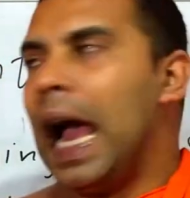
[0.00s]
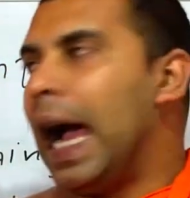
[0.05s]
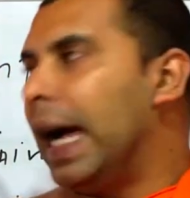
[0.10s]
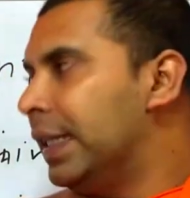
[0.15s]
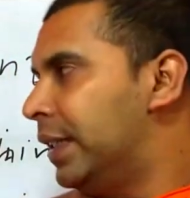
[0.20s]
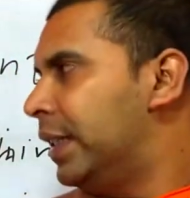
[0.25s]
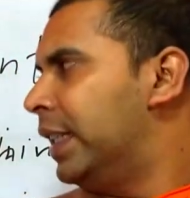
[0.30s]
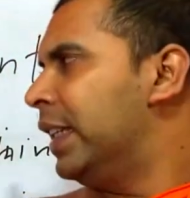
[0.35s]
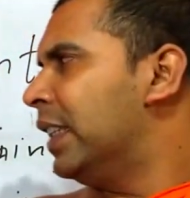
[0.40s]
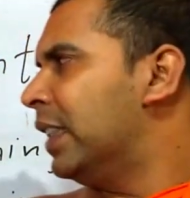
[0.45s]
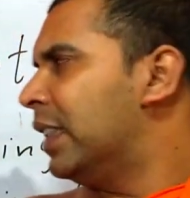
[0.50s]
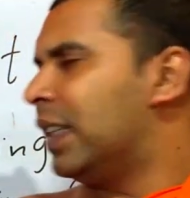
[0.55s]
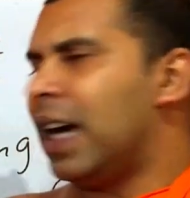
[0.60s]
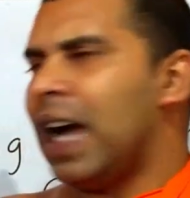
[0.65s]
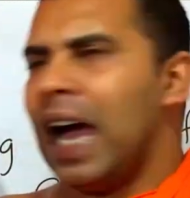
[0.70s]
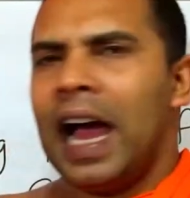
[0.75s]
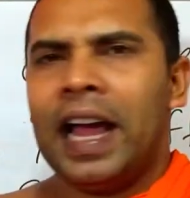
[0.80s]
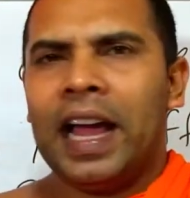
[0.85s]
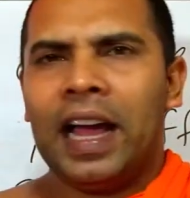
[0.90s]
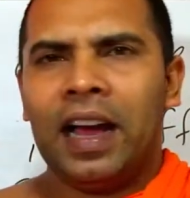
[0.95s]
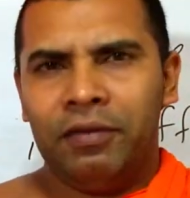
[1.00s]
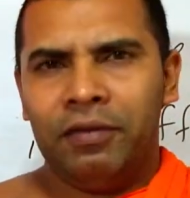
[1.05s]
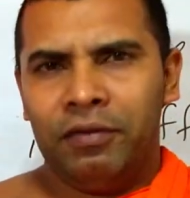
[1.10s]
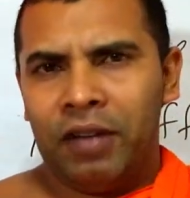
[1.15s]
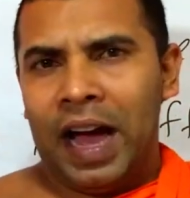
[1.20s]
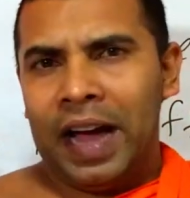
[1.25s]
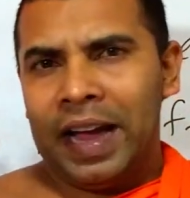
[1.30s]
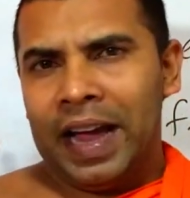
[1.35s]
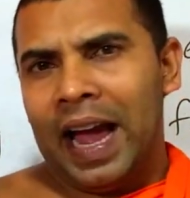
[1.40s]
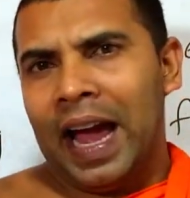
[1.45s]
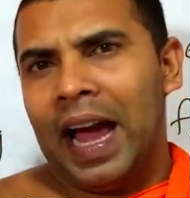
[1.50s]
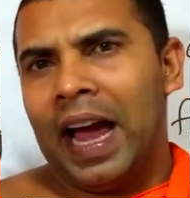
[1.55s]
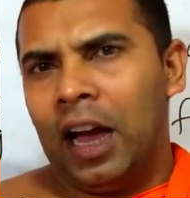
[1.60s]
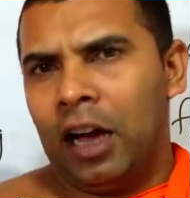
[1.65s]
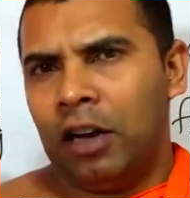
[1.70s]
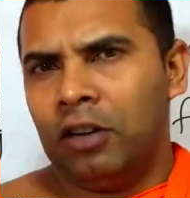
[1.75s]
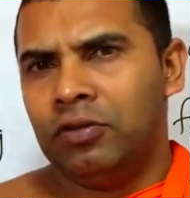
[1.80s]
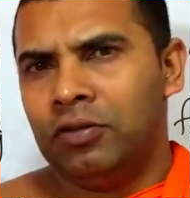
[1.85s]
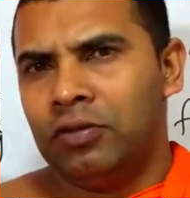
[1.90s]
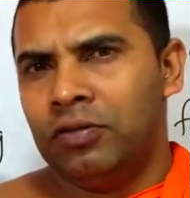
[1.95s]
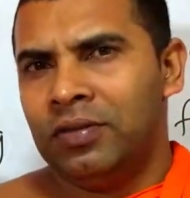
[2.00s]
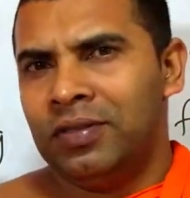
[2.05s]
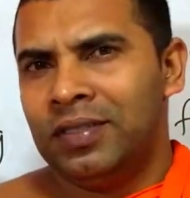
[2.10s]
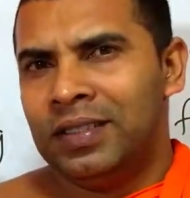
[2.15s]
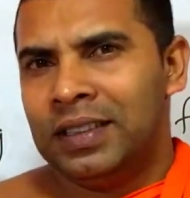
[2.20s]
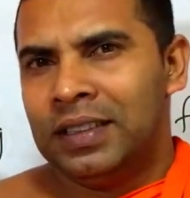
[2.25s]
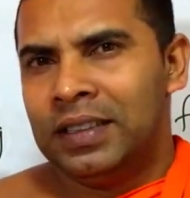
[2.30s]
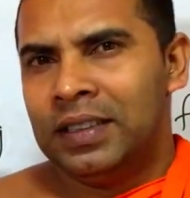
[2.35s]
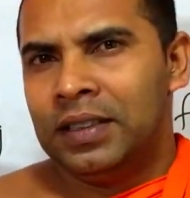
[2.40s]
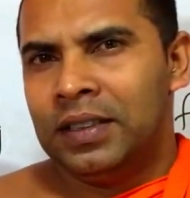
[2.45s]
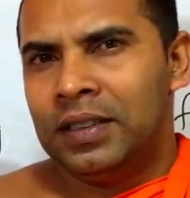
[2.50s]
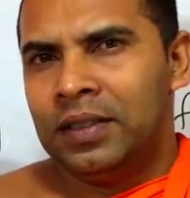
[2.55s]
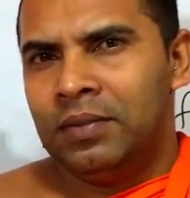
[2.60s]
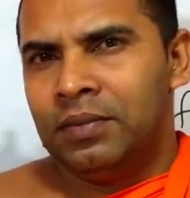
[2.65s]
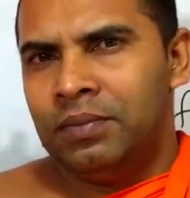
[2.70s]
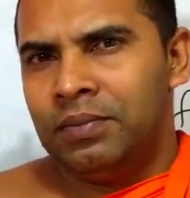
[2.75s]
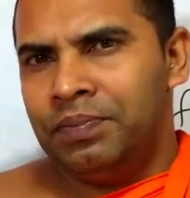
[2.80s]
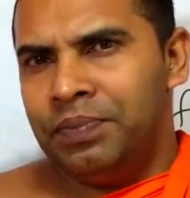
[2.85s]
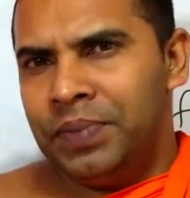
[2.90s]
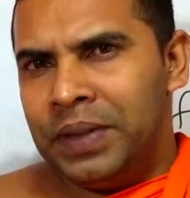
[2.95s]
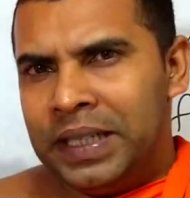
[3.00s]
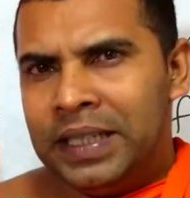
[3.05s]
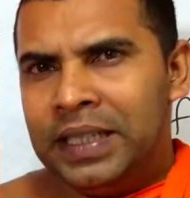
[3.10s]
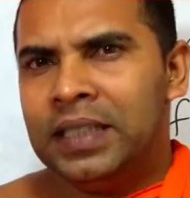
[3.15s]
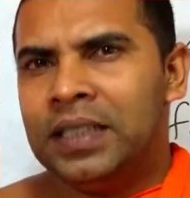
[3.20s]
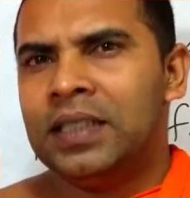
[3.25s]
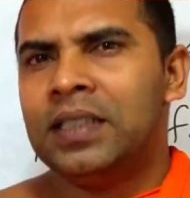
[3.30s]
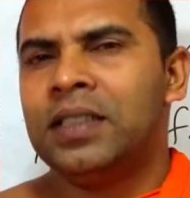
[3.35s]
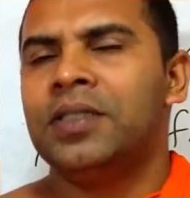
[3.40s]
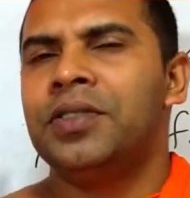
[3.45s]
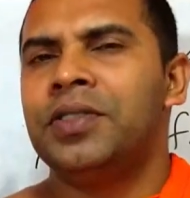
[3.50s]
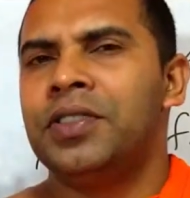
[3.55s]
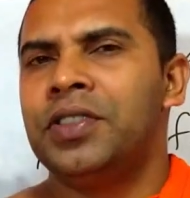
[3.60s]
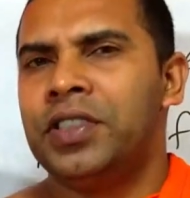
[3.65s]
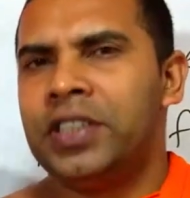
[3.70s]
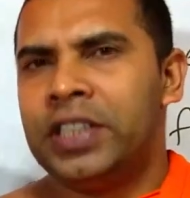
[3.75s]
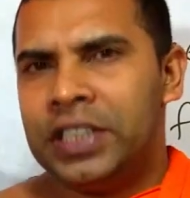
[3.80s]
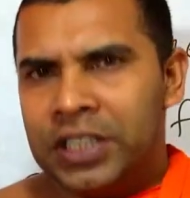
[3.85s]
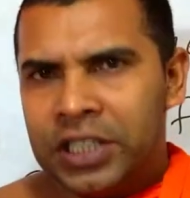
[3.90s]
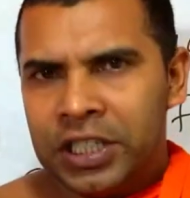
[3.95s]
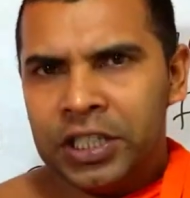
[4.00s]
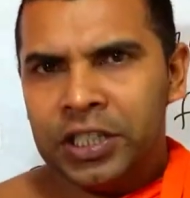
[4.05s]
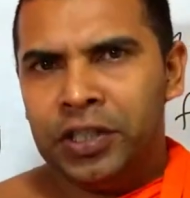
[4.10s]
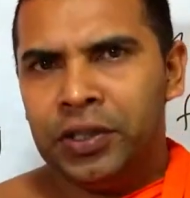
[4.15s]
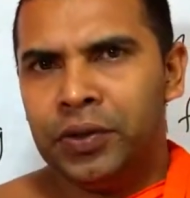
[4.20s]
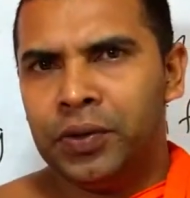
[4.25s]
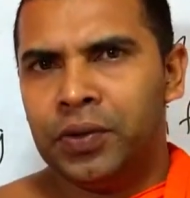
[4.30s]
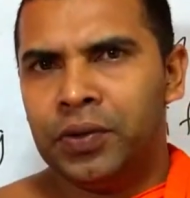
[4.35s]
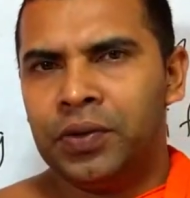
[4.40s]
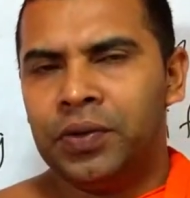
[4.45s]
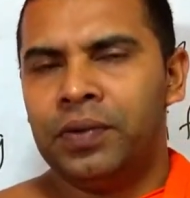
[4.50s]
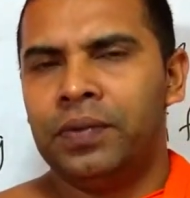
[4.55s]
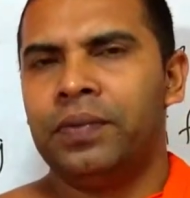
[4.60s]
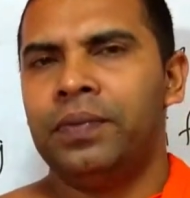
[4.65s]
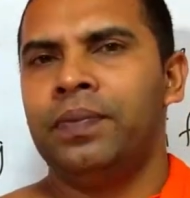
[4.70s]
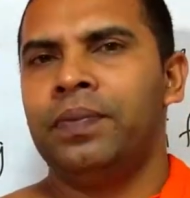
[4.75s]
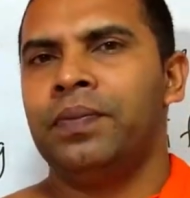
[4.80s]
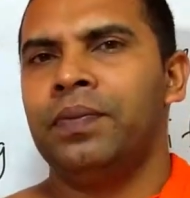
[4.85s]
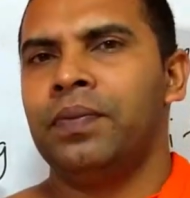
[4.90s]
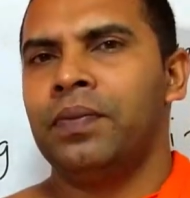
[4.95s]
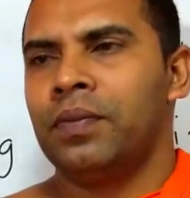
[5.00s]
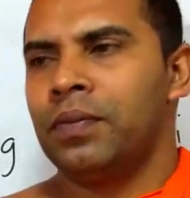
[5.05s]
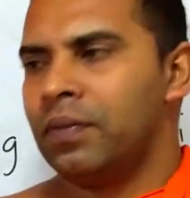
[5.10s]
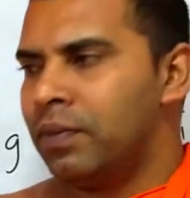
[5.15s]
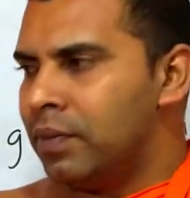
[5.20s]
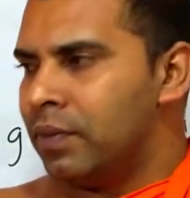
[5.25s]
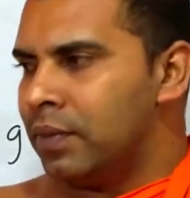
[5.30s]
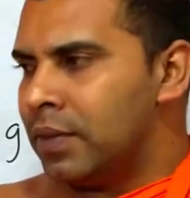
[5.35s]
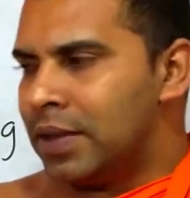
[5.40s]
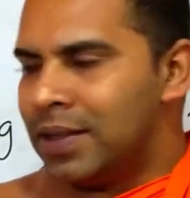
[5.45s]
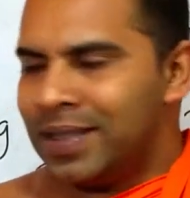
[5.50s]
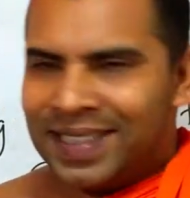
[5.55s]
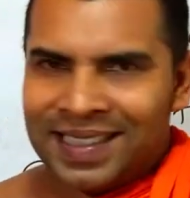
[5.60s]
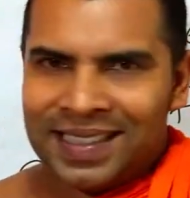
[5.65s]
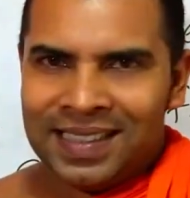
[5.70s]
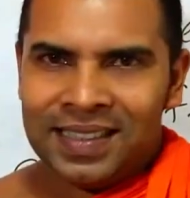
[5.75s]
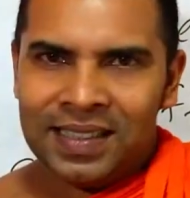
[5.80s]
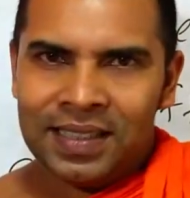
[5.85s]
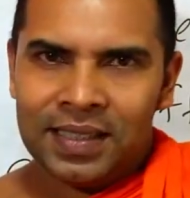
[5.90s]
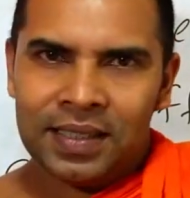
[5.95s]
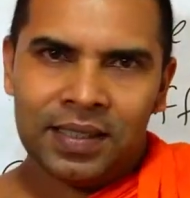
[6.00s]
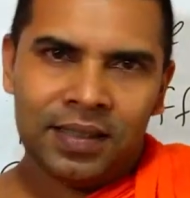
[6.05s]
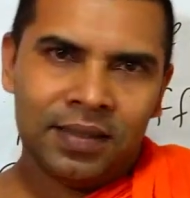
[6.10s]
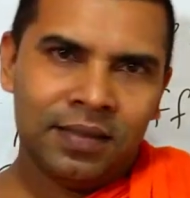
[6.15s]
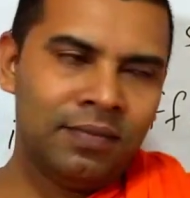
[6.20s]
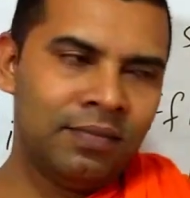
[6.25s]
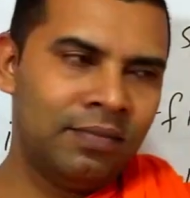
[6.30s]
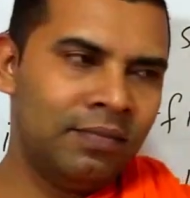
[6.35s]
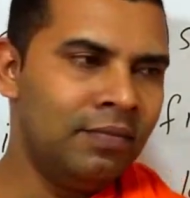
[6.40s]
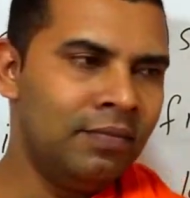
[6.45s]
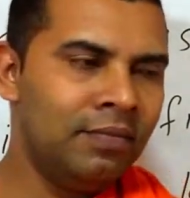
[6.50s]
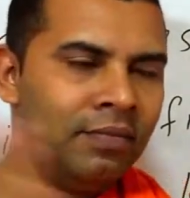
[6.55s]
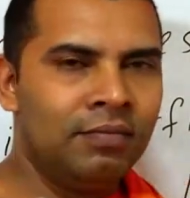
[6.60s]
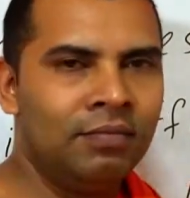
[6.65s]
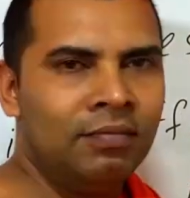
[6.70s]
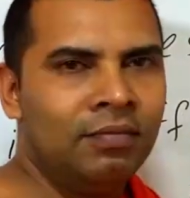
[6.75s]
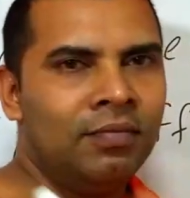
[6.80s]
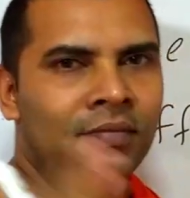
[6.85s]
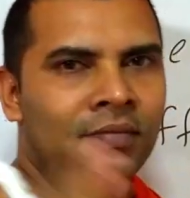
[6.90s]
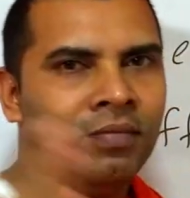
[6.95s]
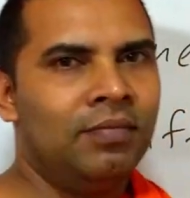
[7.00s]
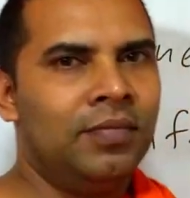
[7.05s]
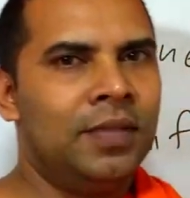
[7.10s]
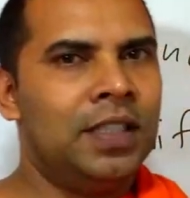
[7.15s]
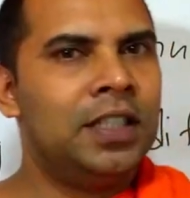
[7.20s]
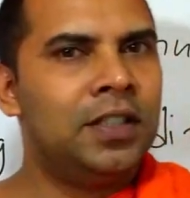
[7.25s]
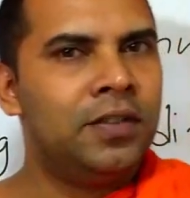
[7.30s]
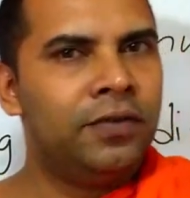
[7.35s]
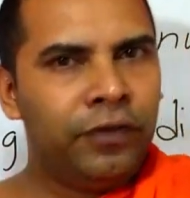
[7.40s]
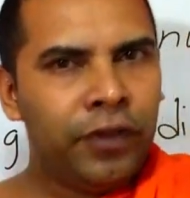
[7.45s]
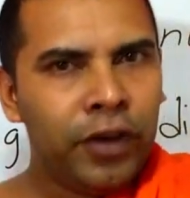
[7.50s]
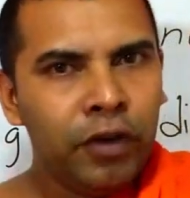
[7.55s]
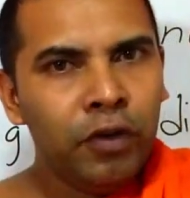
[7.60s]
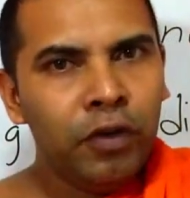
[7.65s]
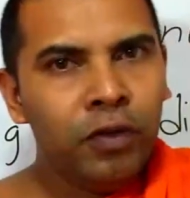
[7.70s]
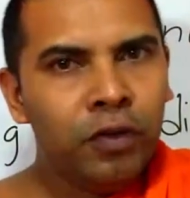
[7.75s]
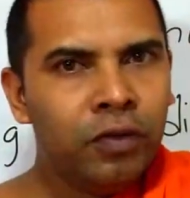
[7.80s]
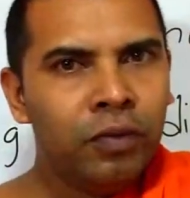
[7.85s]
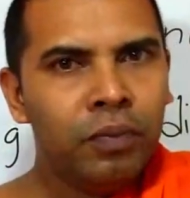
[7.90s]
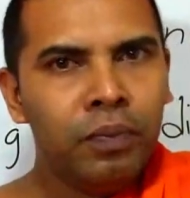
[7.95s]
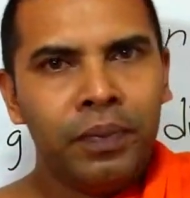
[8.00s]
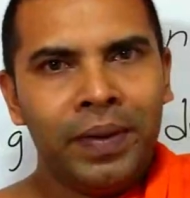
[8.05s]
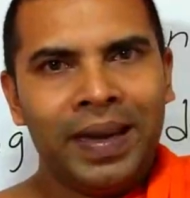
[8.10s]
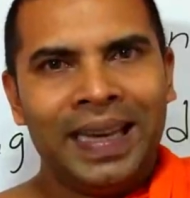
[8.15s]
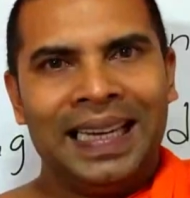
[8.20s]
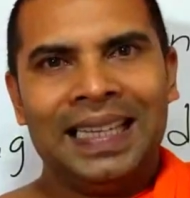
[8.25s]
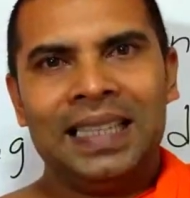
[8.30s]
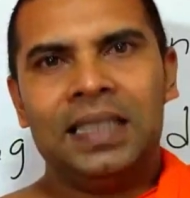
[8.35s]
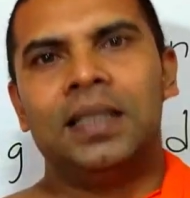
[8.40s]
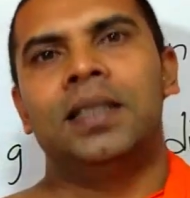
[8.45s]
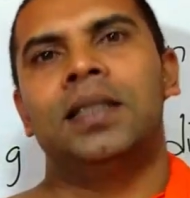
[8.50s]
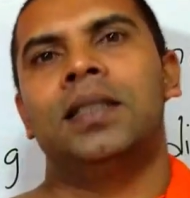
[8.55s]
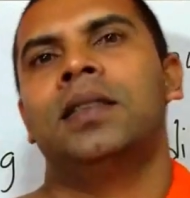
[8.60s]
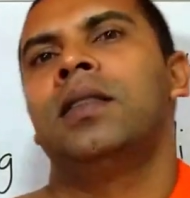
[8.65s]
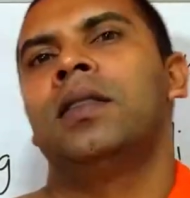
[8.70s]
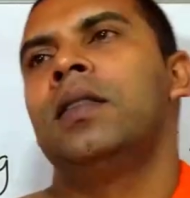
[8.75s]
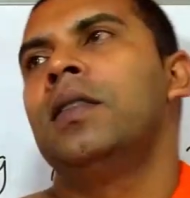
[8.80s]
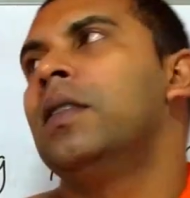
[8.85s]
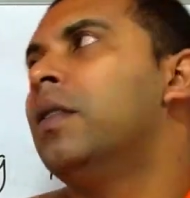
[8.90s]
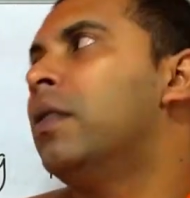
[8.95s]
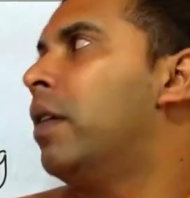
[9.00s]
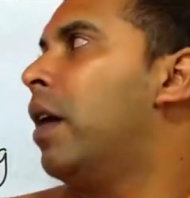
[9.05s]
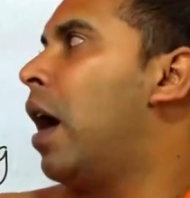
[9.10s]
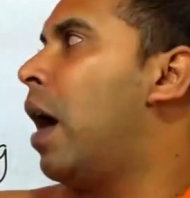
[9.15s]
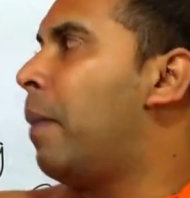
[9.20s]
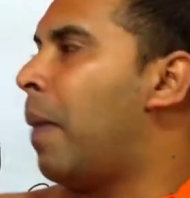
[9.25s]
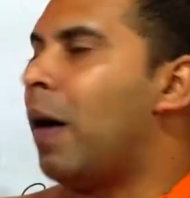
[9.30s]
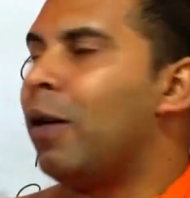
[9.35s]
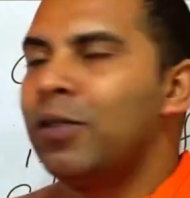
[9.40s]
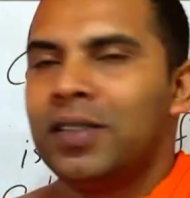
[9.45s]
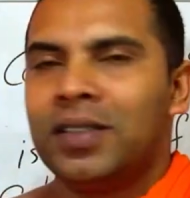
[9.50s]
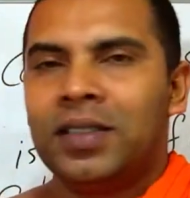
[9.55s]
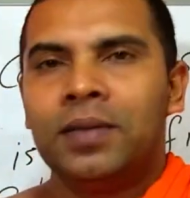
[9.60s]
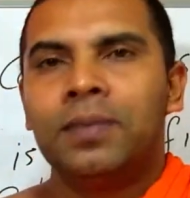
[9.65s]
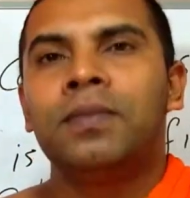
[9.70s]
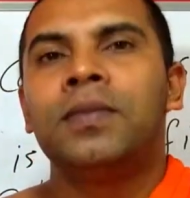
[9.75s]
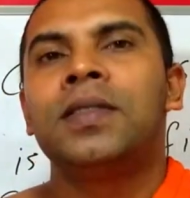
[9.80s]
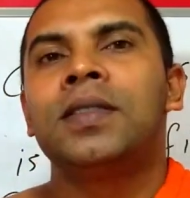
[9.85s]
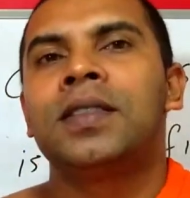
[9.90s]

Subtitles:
I think I have been teaching you since these few minutes about